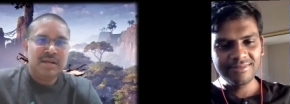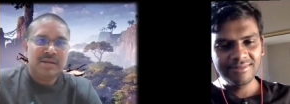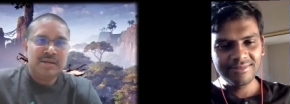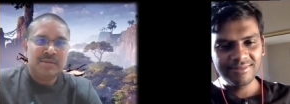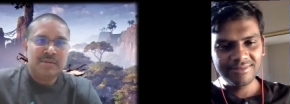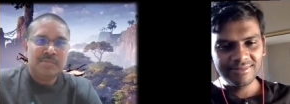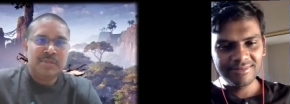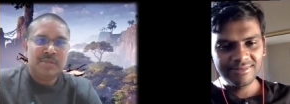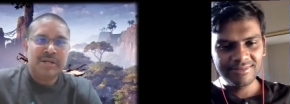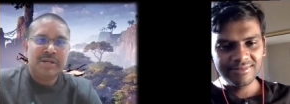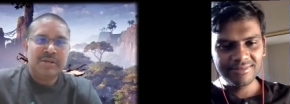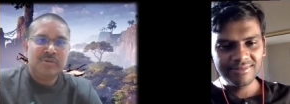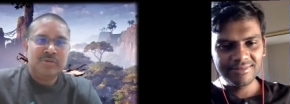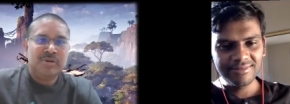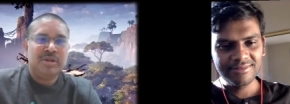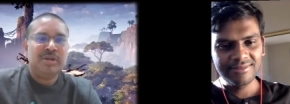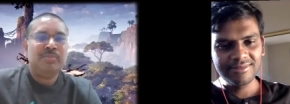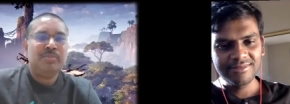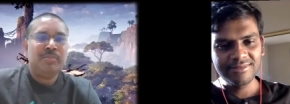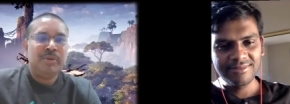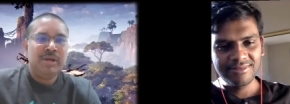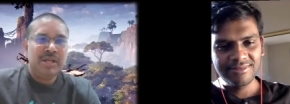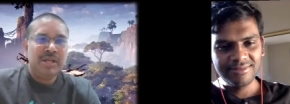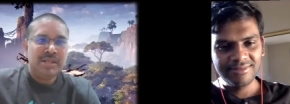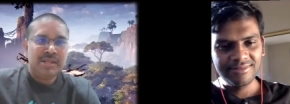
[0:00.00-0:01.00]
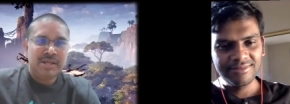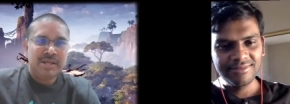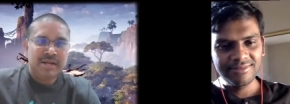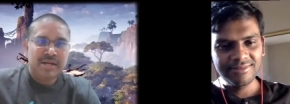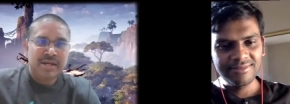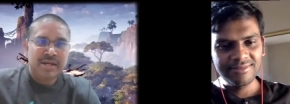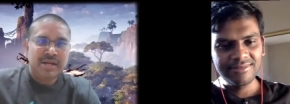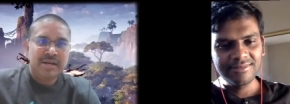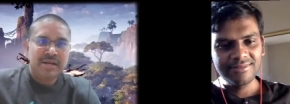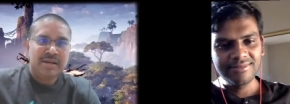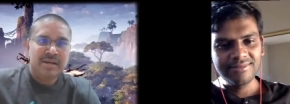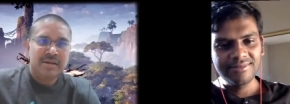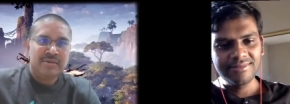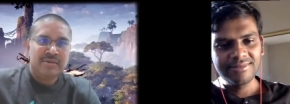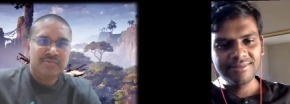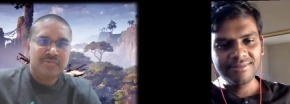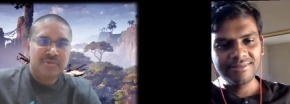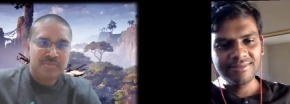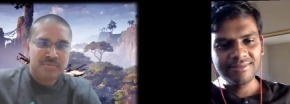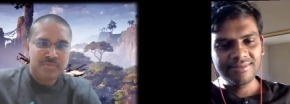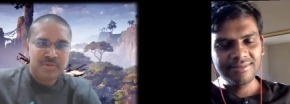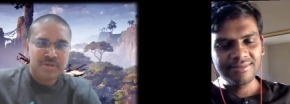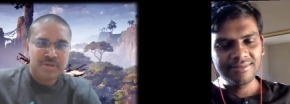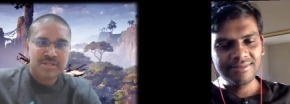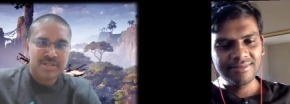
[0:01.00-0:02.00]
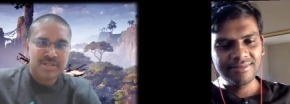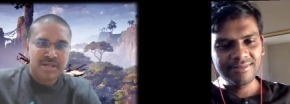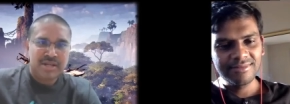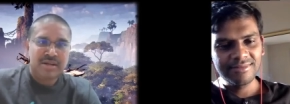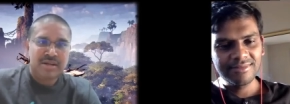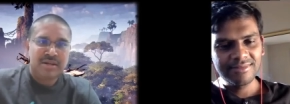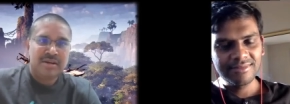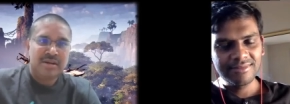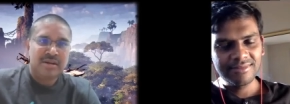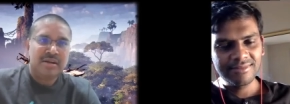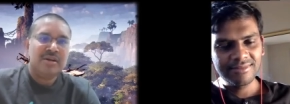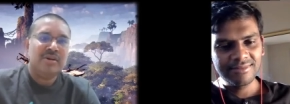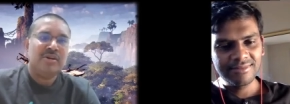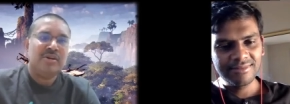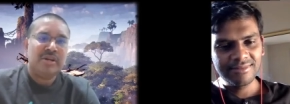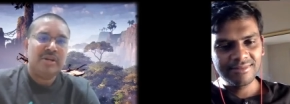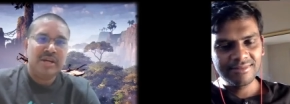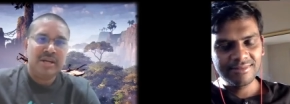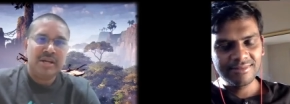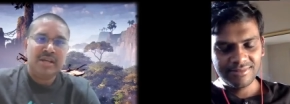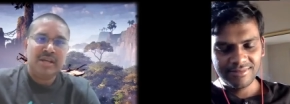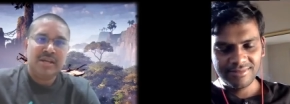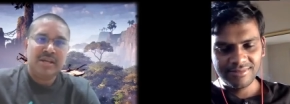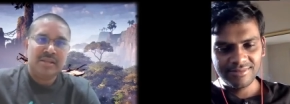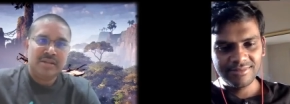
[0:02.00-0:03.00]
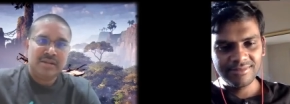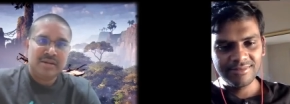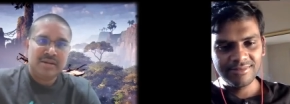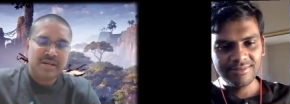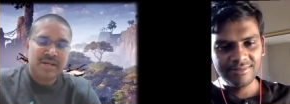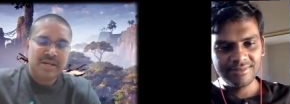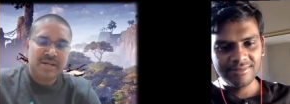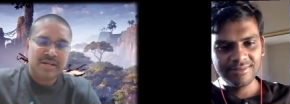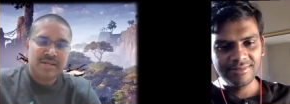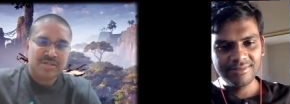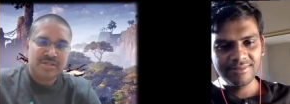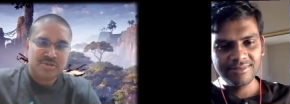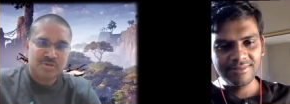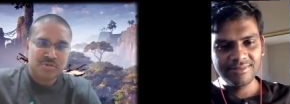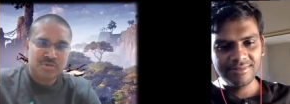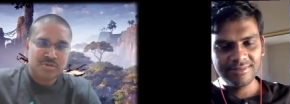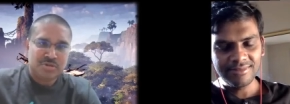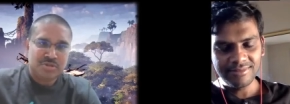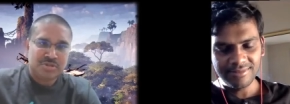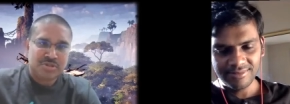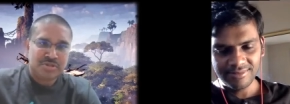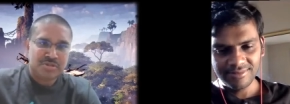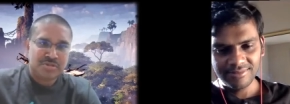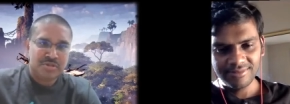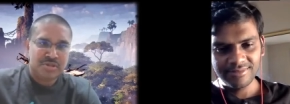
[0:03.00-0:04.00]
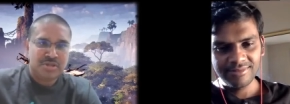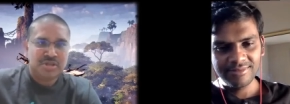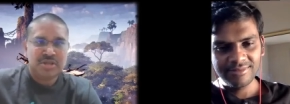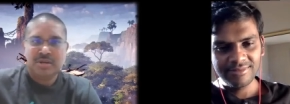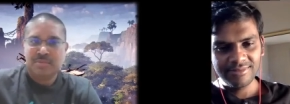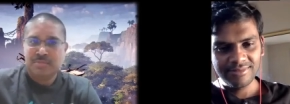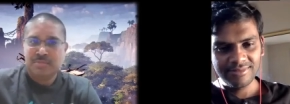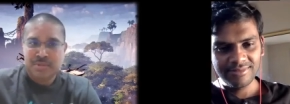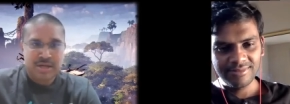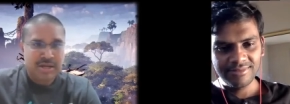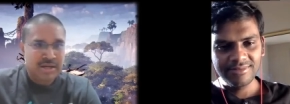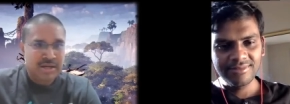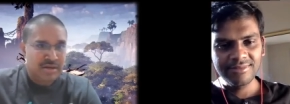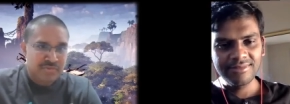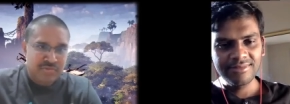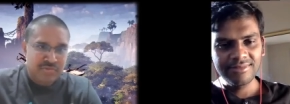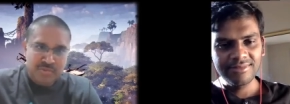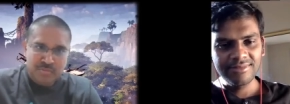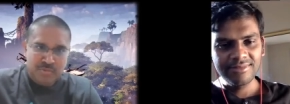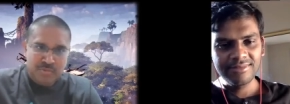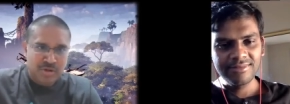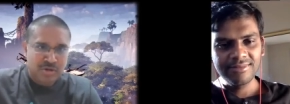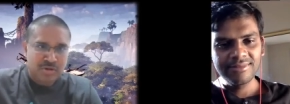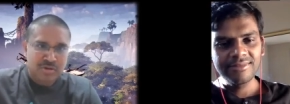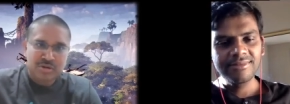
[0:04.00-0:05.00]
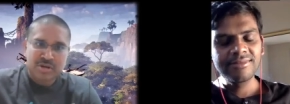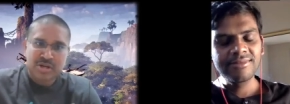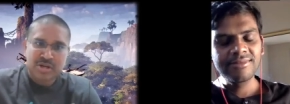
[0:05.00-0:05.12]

Speaker 1: Uh, but you can bring the data from Cassandra or any other data source. You can bring it from